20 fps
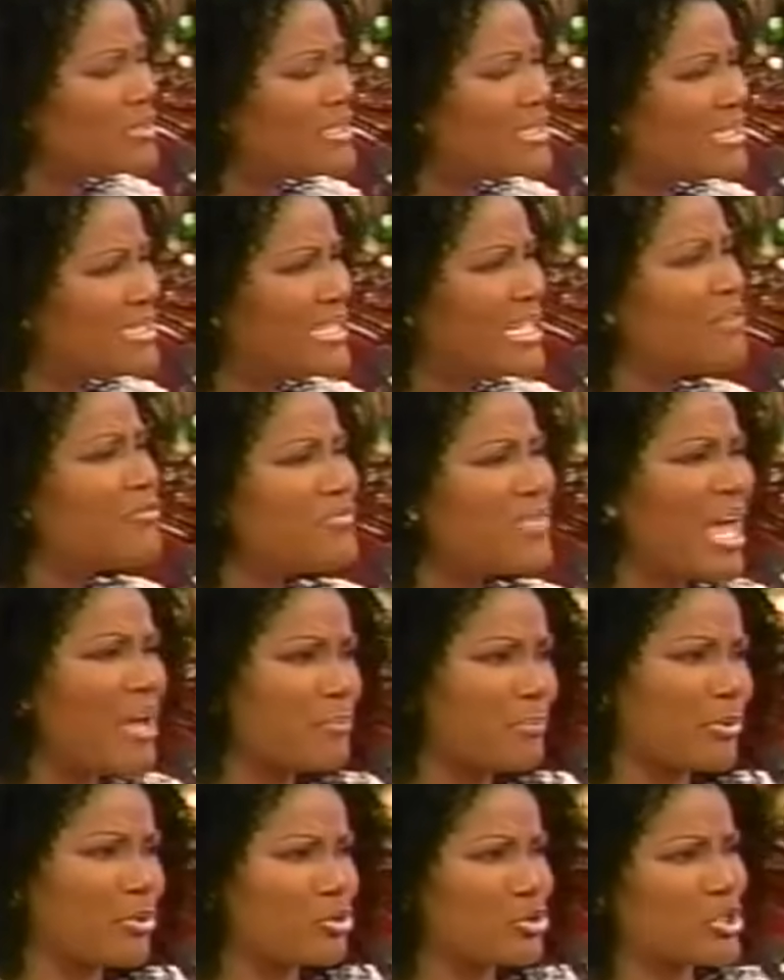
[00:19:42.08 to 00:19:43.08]
Give that
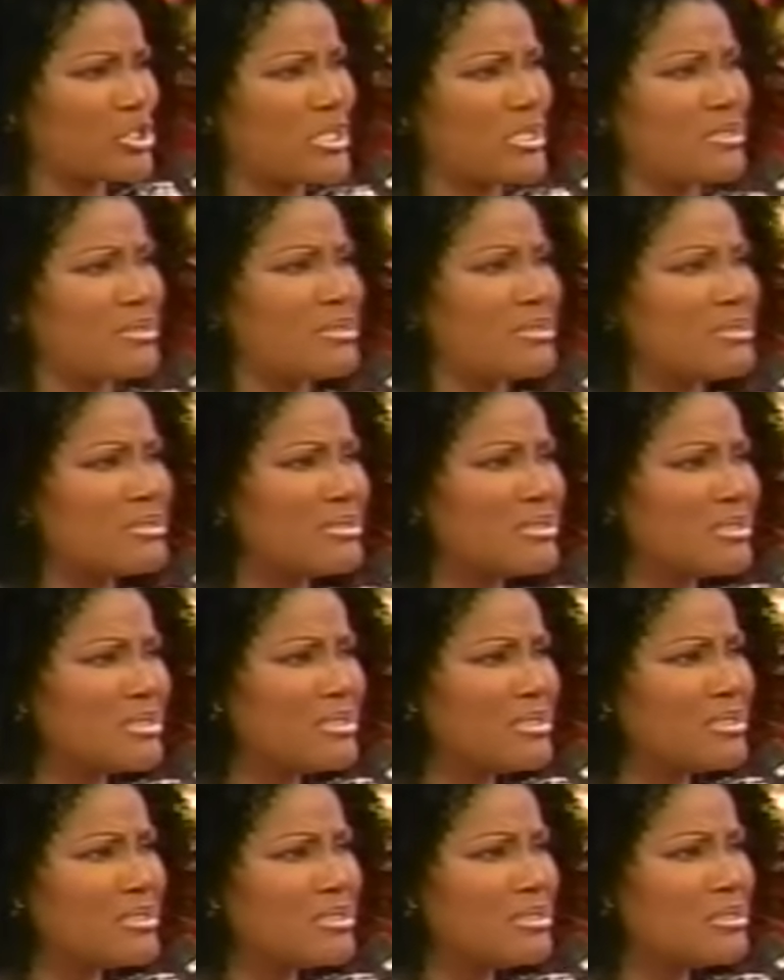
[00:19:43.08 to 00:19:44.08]
person
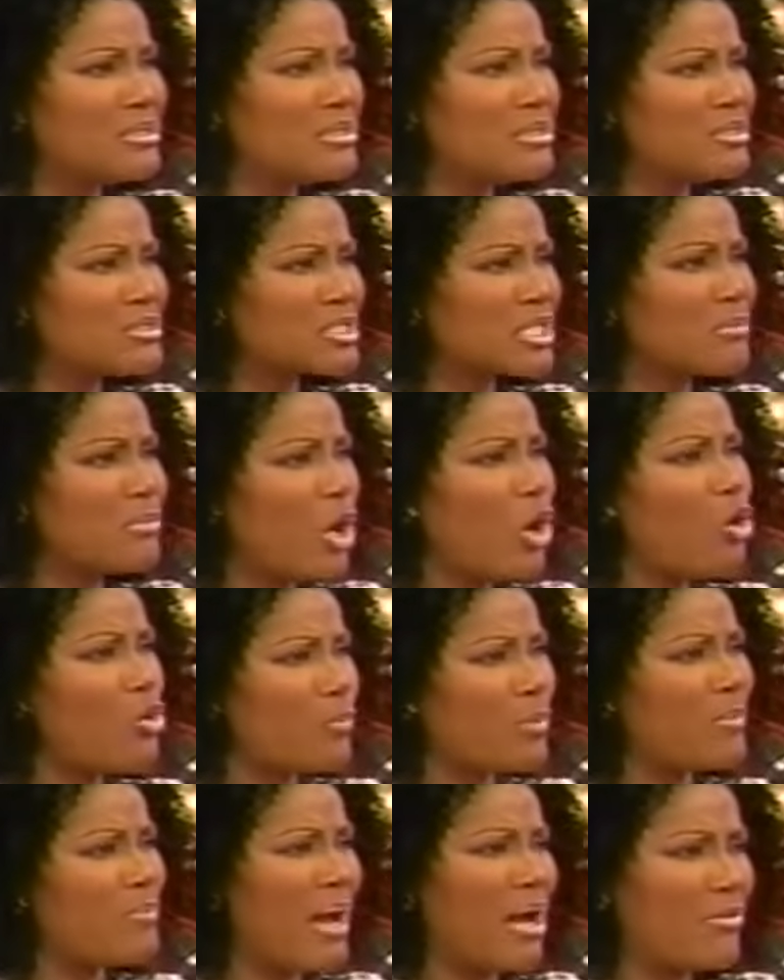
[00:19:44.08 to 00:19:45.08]
some hope
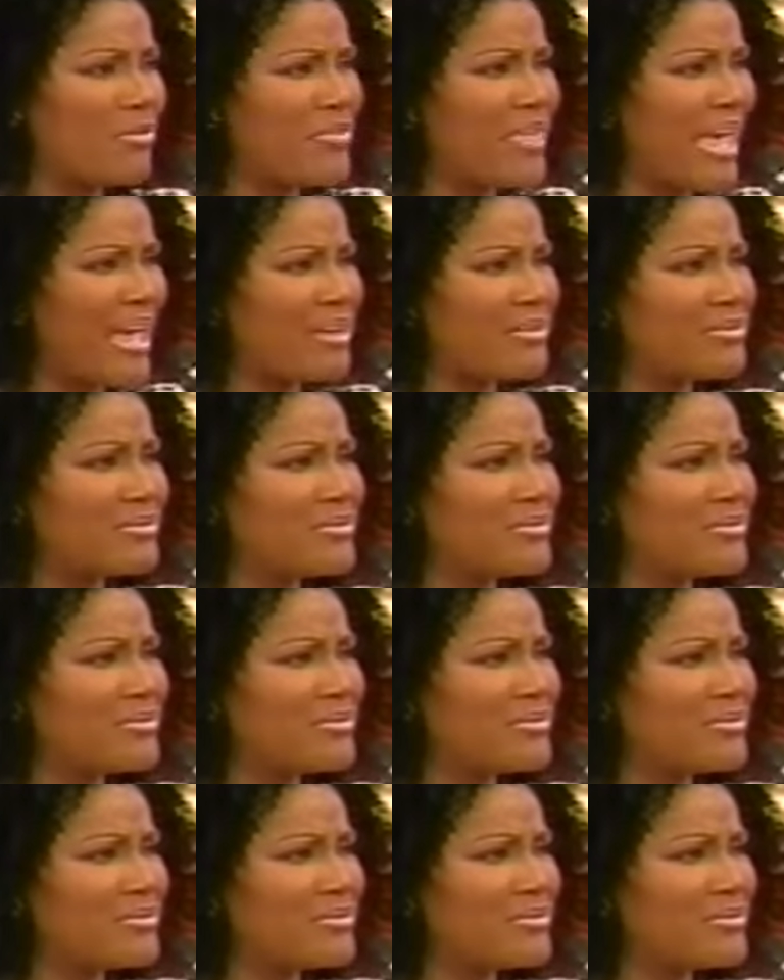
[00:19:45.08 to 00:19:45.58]
about that.